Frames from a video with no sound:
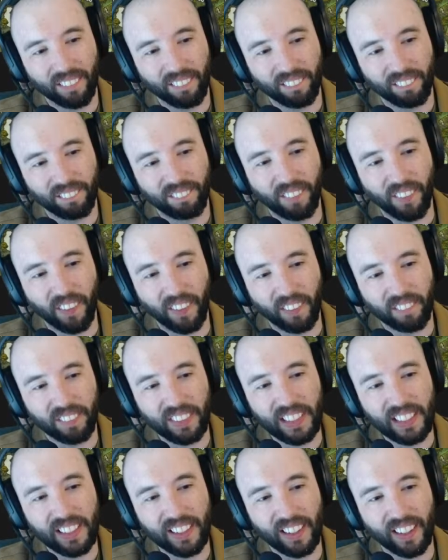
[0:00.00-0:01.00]
Butter
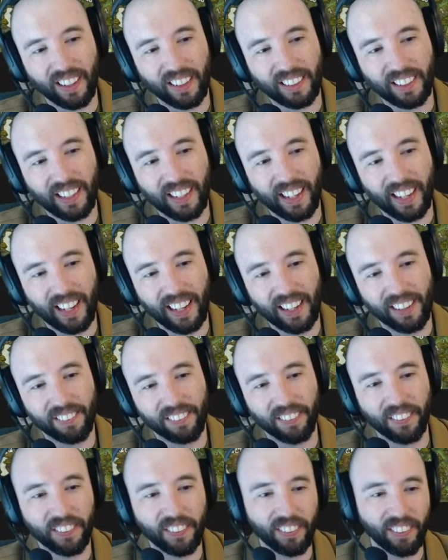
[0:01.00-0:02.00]
pecan cake
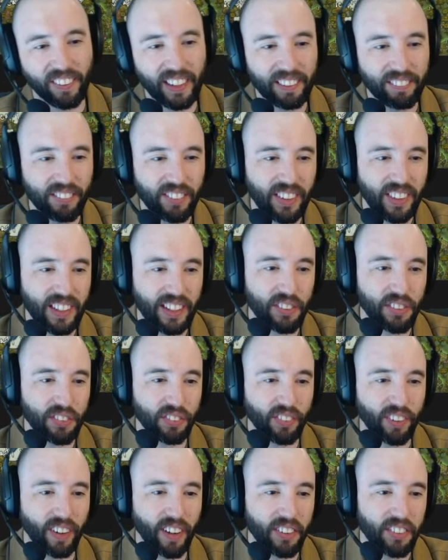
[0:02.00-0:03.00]
with cream cheese
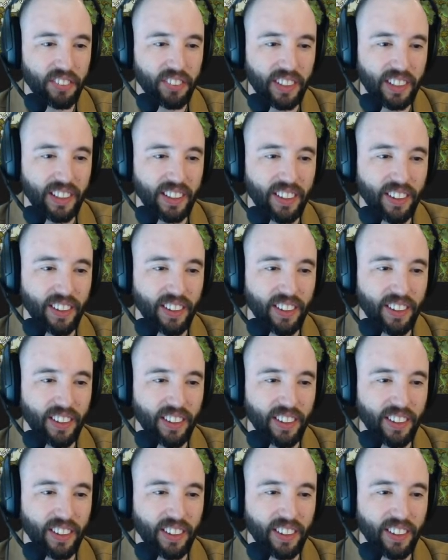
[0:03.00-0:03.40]
frosting.